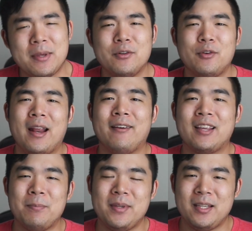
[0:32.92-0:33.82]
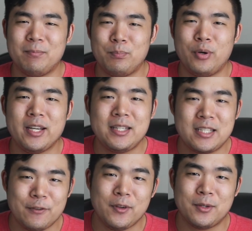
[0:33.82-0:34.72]
middle ground can be pretty
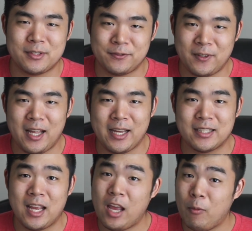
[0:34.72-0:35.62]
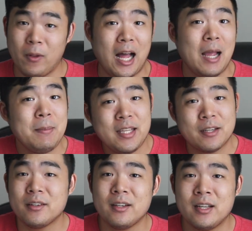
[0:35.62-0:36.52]
difficult to find. Well, I'm
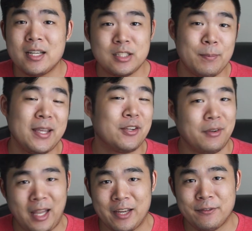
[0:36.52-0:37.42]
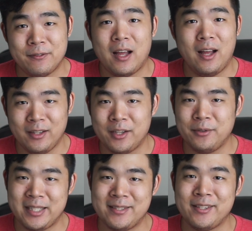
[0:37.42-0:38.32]
here to make your life a
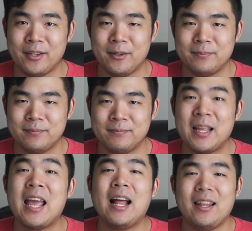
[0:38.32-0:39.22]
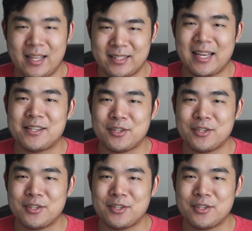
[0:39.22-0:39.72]
little easier. Let's get